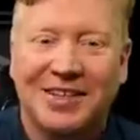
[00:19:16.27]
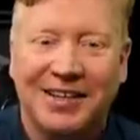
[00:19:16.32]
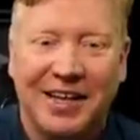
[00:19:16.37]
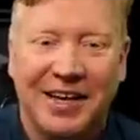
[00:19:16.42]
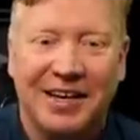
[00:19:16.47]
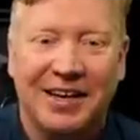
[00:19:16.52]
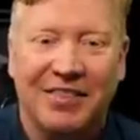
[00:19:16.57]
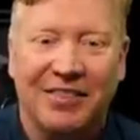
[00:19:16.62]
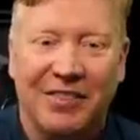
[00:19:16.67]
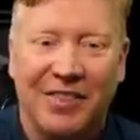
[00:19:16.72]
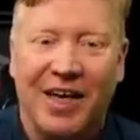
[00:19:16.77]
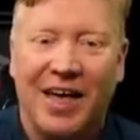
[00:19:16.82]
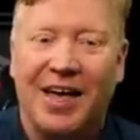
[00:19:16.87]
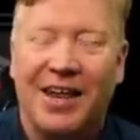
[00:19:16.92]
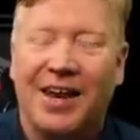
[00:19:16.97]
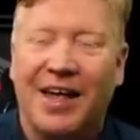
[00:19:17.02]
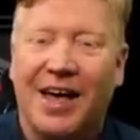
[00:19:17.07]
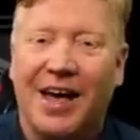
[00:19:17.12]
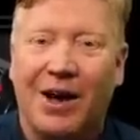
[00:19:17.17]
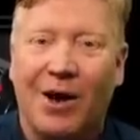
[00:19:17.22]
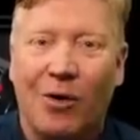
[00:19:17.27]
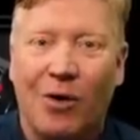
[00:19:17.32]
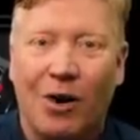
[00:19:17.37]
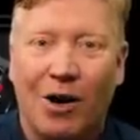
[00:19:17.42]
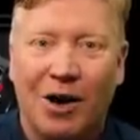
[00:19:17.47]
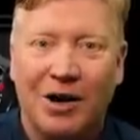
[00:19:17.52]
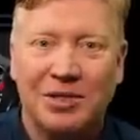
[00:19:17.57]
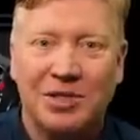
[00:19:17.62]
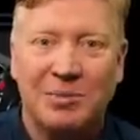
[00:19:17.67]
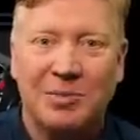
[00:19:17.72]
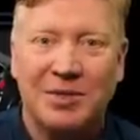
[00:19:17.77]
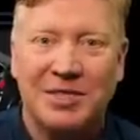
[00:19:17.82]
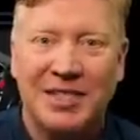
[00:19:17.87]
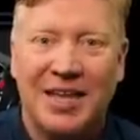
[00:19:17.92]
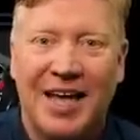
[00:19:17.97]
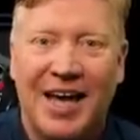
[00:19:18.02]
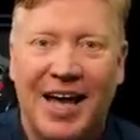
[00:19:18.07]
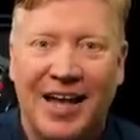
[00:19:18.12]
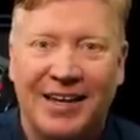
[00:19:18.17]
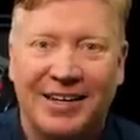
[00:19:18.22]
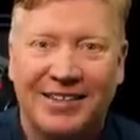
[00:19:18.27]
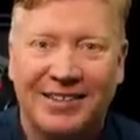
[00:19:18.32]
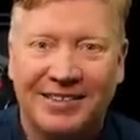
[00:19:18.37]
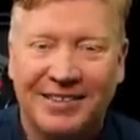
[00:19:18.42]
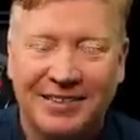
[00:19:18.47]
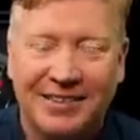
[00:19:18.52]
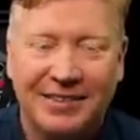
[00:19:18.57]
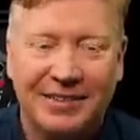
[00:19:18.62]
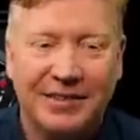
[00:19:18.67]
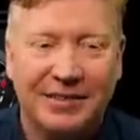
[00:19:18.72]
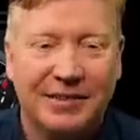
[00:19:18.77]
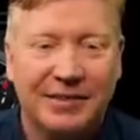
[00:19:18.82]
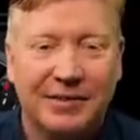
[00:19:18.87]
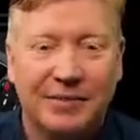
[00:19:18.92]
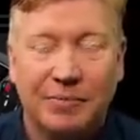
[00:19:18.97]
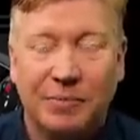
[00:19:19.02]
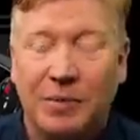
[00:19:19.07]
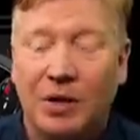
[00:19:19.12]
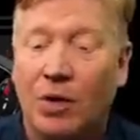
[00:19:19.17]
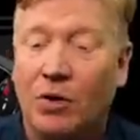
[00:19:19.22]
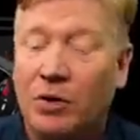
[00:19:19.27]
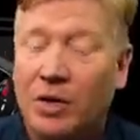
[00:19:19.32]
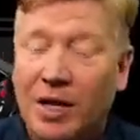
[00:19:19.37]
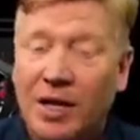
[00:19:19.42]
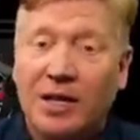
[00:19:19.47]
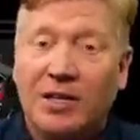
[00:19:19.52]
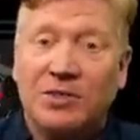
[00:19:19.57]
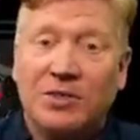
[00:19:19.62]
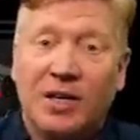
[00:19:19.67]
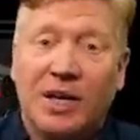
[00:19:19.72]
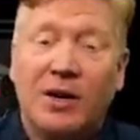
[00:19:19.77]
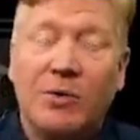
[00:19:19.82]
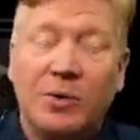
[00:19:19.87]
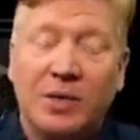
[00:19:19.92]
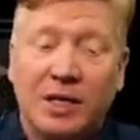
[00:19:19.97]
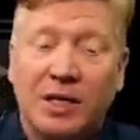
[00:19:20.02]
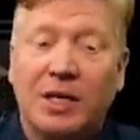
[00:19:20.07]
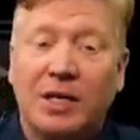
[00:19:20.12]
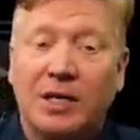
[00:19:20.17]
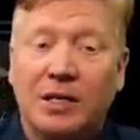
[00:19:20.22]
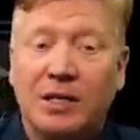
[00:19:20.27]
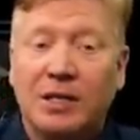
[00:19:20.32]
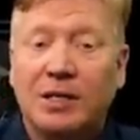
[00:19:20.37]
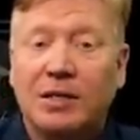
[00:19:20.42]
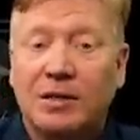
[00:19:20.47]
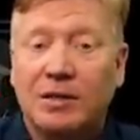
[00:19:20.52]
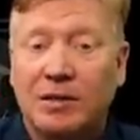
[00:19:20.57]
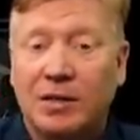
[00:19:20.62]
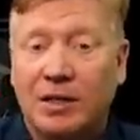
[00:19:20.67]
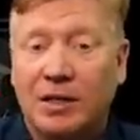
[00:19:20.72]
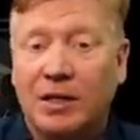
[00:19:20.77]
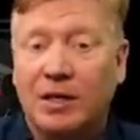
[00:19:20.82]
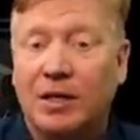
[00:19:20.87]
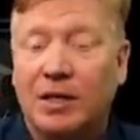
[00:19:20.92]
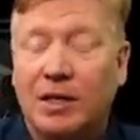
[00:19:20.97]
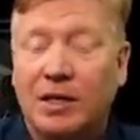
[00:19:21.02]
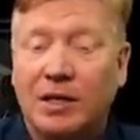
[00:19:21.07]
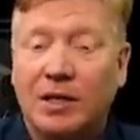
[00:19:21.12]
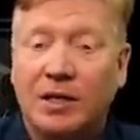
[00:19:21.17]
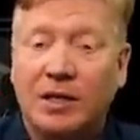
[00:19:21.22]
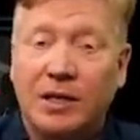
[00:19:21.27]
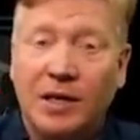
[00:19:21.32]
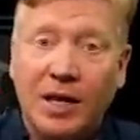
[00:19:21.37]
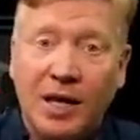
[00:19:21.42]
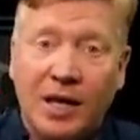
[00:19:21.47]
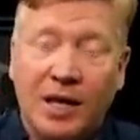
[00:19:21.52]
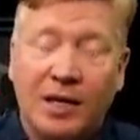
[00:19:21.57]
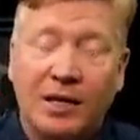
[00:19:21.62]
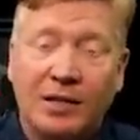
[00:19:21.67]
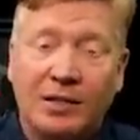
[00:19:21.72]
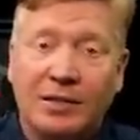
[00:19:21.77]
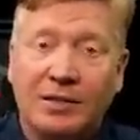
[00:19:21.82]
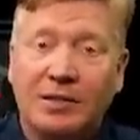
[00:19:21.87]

like that. How awesome is that? Okay, so now we need the get